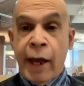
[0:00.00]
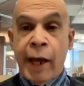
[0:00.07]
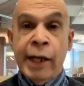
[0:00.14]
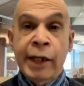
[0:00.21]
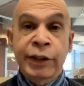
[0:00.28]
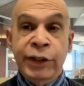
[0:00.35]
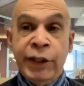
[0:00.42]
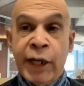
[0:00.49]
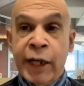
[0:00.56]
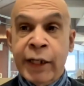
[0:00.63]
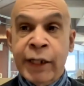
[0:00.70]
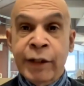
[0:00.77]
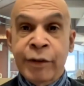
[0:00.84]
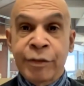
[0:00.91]
and
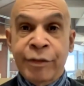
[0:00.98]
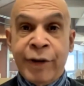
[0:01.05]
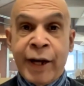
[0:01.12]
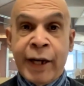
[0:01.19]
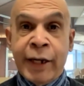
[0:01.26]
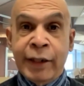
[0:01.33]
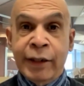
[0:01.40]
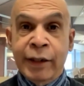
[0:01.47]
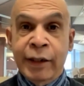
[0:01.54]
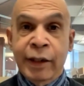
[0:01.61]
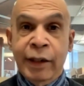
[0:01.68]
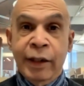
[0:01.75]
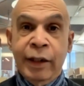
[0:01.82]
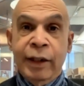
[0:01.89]
stay in the fight.
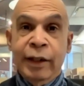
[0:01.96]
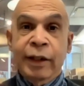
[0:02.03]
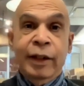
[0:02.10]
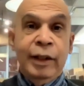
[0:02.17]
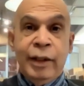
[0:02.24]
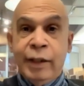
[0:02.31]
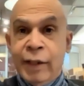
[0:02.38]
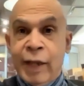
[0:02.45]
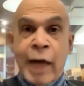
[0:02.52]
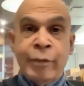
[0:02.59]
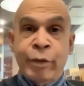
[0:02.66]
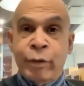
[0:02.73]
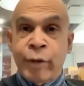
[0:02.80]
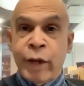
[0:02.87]

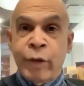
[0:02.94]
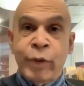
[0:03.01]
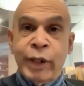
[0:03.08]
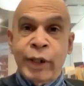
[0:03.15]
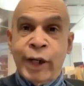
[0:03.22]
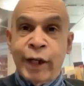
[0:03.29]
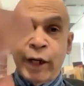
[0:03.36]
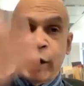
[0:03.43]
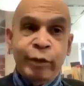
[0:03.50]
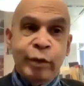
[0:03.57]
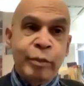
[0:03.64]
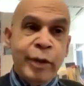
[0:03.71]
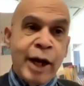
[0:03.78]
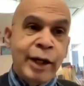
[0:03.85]
Have a great weekend,
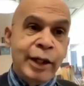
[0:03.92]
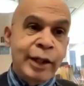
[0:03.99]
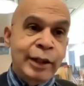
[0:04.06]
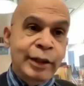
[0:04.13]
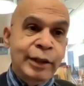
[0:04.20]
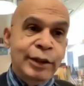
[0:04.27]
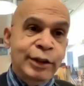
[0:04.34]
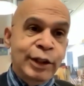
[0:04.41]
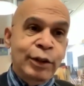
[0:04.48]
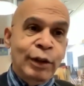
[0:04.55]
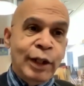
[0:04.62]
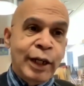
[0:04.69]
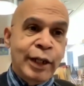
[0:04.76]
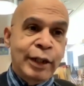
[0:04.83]
everybody. See
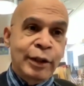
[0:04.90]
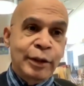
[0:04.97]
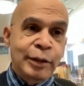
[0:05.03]
you later.